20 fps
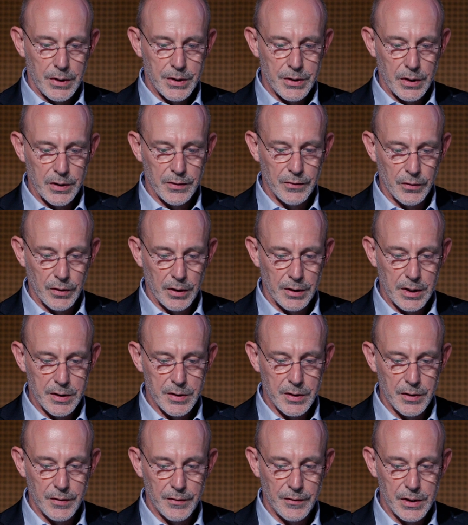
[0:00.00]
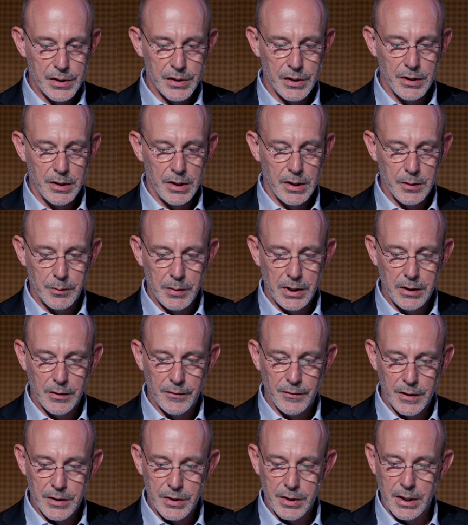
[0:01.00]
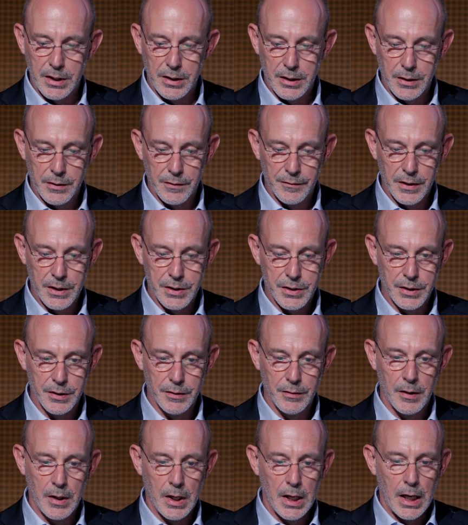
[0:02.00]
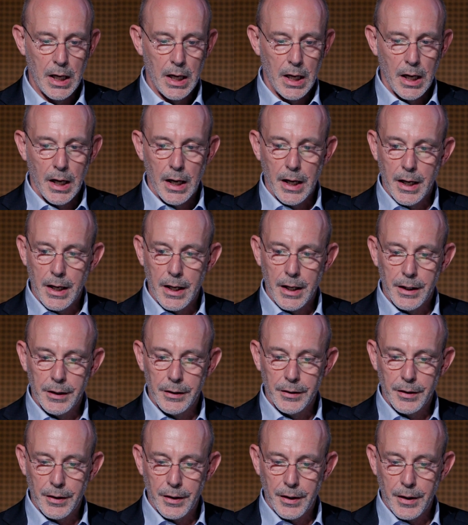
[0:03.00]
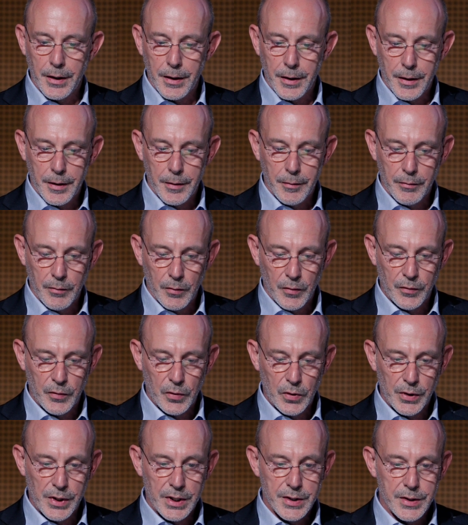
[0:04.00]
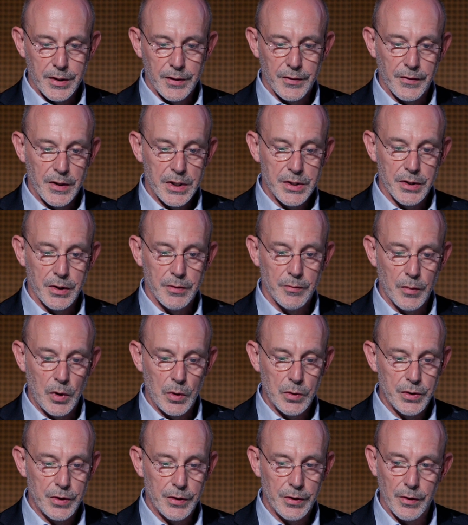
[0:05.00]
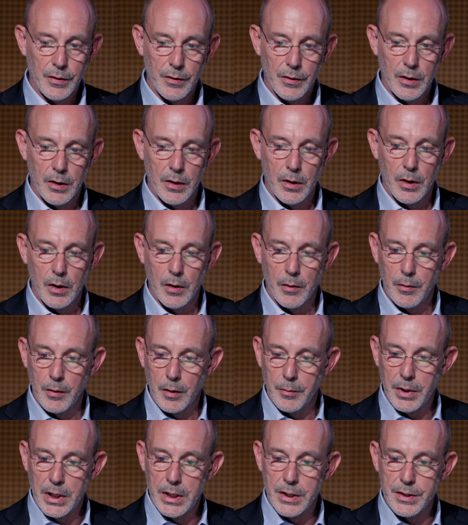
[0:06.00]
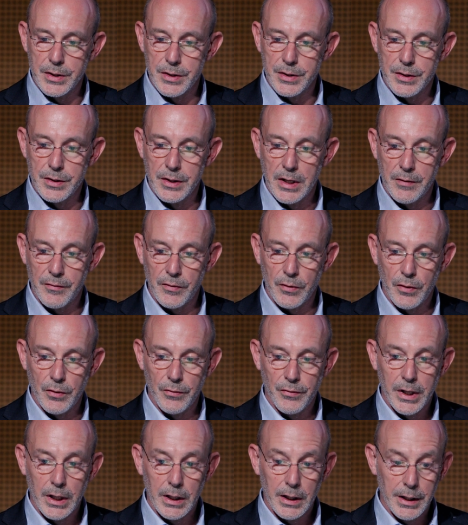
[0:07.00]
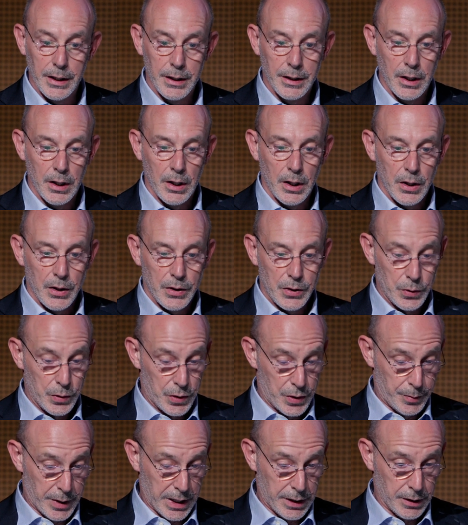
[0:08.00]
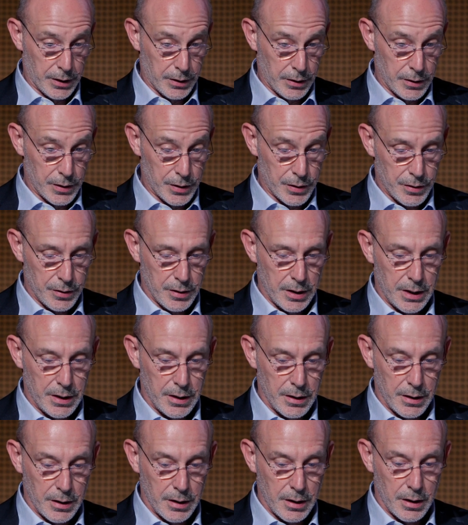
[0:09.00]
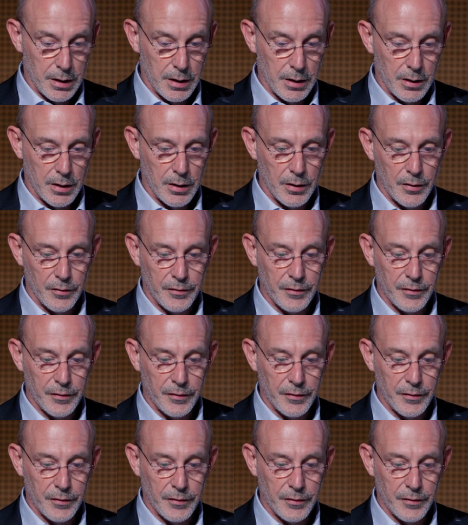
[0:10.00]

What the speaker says: results for the distance vision, intermediate vision, and near vision. And for distance vision, most of the patients never or rarely use spectacles in the